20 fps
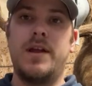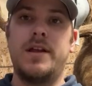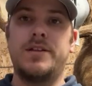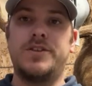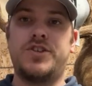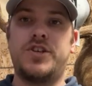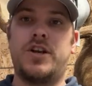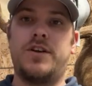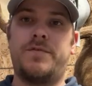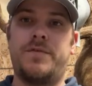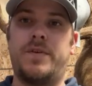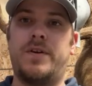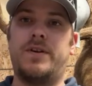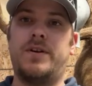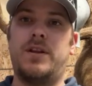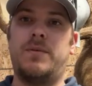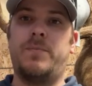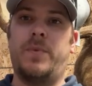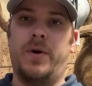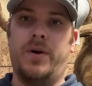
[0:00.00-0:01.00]
chamfer and
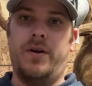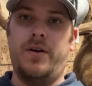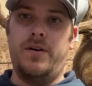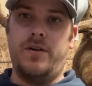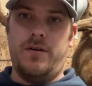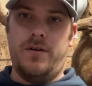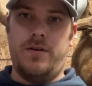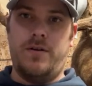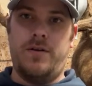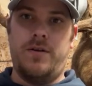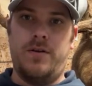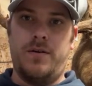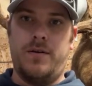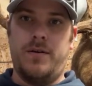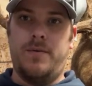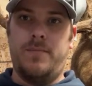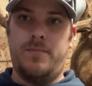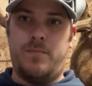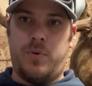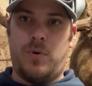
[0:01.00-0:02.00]
deburr,
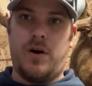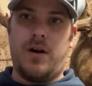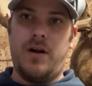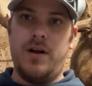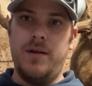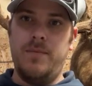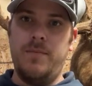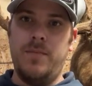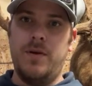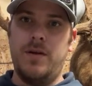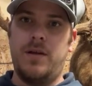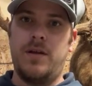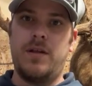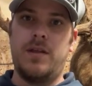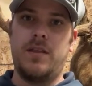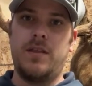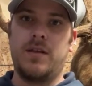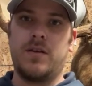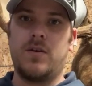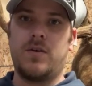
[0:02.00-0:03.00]
prime, and
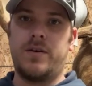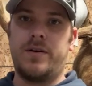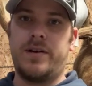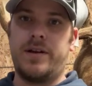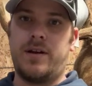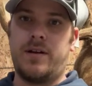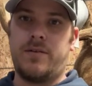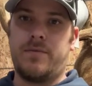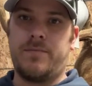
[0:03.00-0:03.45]
then go to town.